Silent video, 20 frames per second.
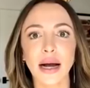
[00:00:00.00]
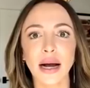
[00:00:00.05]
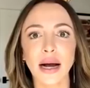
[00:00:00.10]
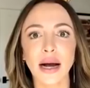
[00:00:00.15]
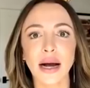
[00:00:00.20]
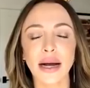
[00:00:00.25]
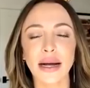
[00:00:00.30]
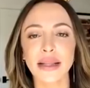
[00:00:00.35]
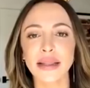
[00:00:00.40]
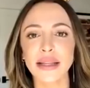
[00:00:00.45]

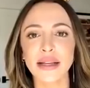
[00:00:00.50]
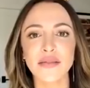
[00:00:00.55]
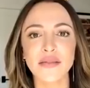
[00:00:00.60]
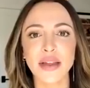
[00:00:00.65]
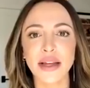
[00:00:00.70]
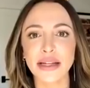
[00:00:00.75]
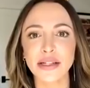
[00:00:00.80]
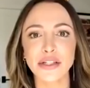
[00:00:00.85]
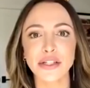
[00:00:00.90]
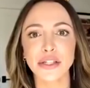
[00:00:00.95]
I love
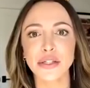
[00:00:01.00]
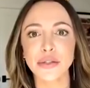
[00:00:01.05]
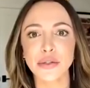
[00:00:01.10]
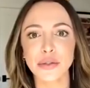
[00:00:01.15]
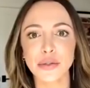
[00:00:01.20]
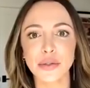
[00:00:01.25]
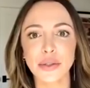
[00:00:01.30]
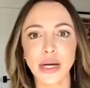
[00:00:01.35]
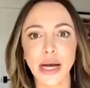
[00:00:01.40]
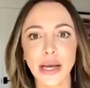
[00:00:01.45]
that
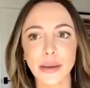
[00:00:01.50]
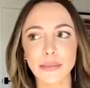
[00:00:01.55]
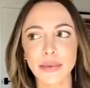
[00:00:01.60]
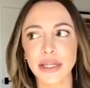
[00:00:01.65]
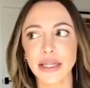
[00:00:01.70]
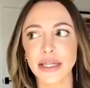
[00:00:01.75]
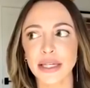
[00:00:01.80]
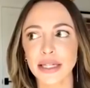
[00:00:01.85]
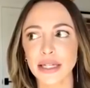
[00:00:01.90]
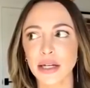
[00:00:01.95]
too. I
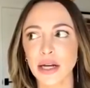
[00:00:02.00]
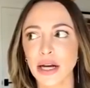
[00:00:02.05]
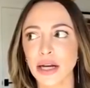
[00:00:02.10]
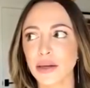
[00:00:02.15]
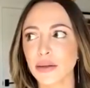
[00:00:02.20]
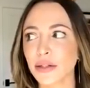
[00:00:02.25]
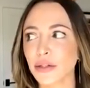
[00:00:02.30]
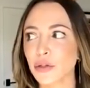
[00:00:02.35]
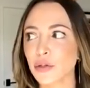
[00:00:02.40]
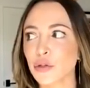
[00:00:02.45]
mean,
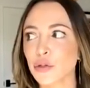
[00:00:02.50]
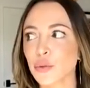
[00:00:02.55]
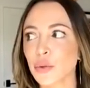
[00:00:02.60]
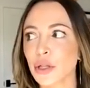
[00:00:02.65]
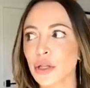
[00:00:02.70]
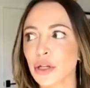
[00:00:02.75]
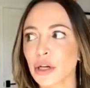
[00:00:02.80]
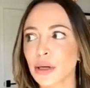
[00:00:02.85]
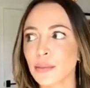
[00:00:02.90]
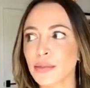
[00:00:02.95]

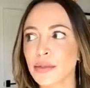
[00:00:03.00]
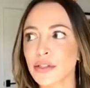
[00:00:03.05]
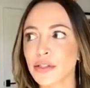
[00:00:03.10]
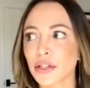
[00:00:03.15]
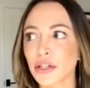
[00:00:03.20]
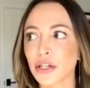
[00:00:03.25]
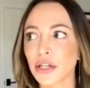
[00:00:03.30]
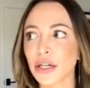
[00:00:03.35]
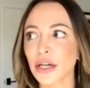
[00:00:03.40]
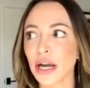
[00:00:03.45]
unusual or
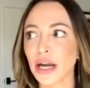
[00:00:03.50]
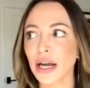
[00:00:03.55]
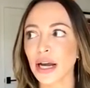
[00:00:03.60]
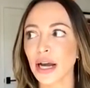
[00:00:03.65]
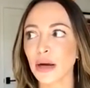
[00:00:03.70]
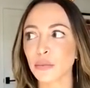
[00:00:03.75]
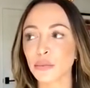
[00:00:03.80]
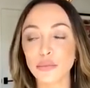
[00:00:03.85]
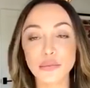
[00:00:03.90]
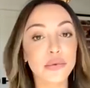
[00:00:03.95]
absurd.
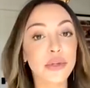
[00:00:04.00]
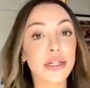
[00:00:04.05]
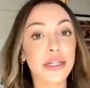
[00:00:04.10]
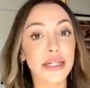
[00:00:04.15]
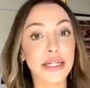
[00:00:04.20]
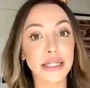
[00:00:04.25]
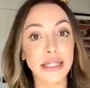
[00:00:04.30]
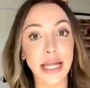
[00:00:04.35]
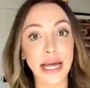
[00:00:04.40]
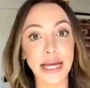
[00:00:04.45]
I
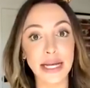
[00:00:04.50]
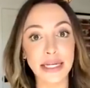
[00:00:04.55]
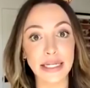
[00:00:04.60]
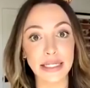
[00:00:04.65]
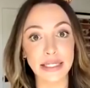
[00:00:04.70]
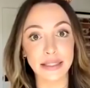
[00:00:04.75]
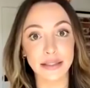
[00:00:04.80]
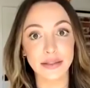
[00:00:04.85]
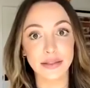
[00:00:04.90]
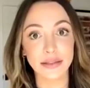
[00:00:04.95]
really like
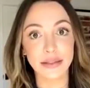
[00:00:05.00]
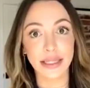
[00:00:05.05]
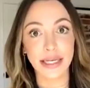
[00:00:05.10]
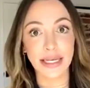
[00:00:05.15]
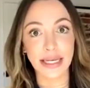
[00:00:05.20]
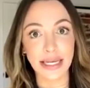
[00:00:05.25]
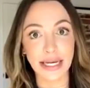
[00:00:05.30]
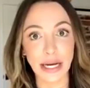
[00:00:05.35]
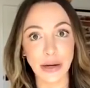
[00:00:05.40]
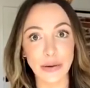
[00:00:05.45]

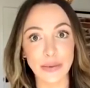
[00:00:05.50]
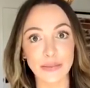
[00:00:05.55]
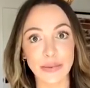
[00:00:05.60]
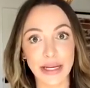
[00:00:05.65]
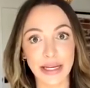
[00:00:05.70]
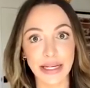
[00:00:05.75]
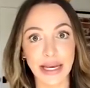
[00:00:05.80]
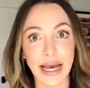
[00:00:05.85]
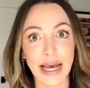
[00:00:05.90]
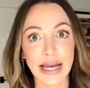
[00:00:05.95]
hanging out with
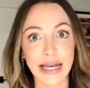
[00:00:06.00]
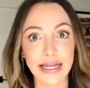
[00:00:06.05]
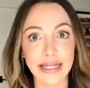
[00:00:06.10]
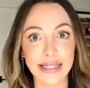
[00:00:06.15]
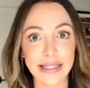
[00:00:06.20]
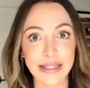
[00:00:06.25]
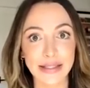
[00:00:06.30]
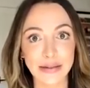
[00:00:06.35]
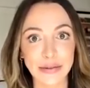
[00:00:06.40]
my cats.